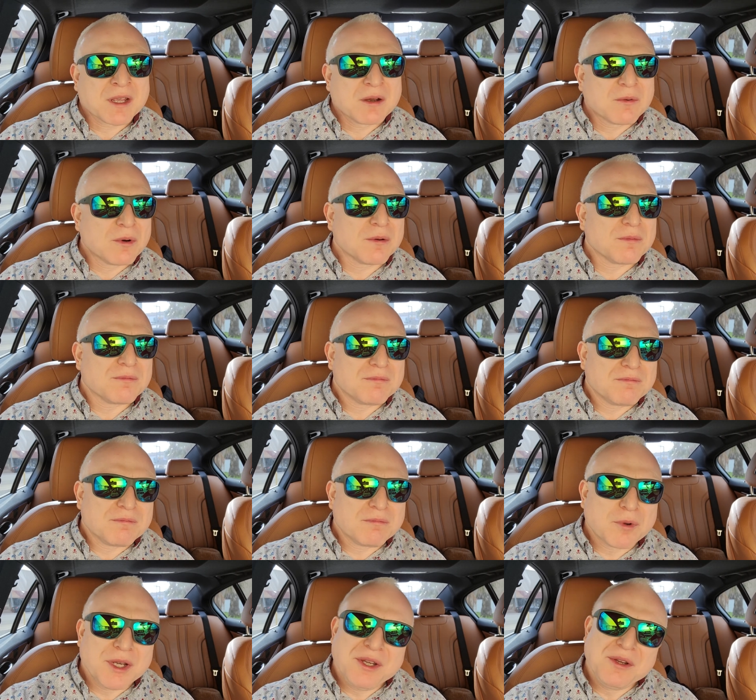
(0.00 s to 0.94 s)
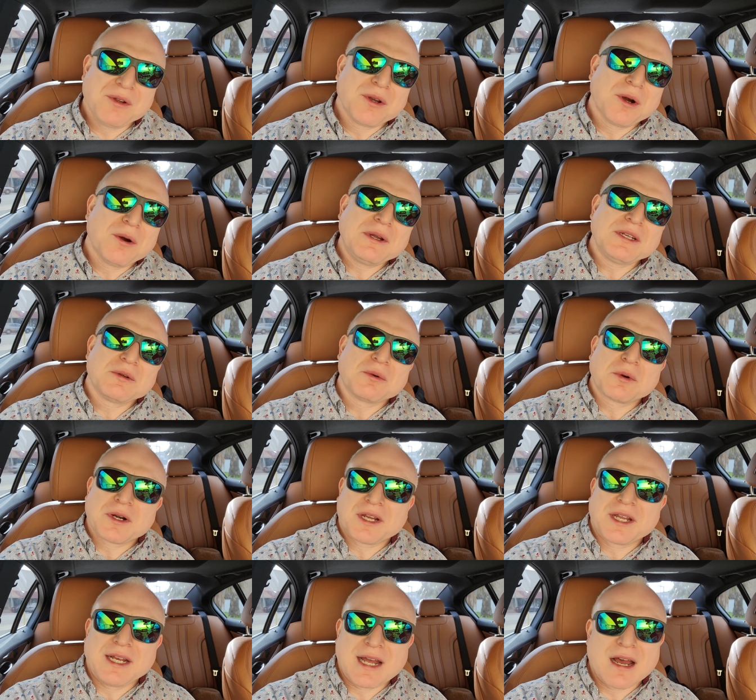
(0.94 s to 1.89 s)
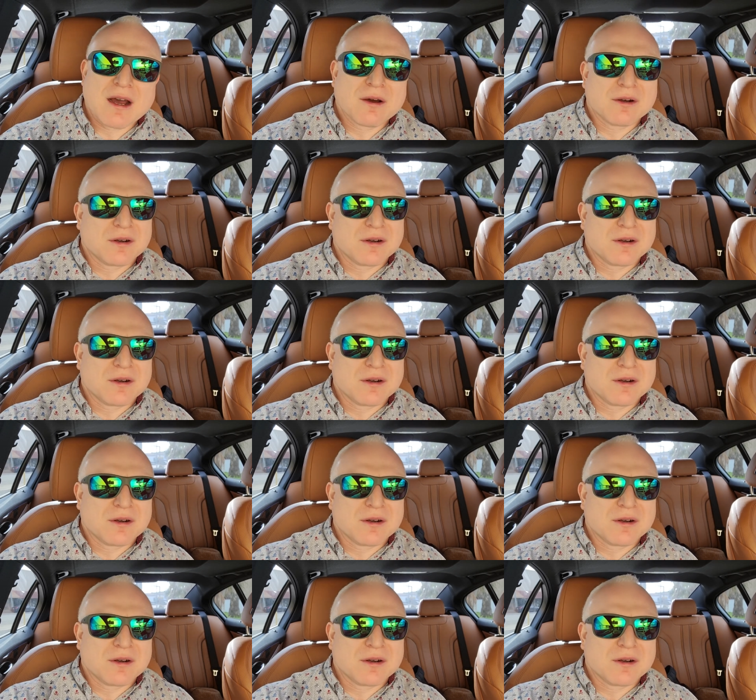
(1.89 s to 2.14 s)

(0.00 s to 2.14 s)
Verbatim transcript: Well, when you go into working out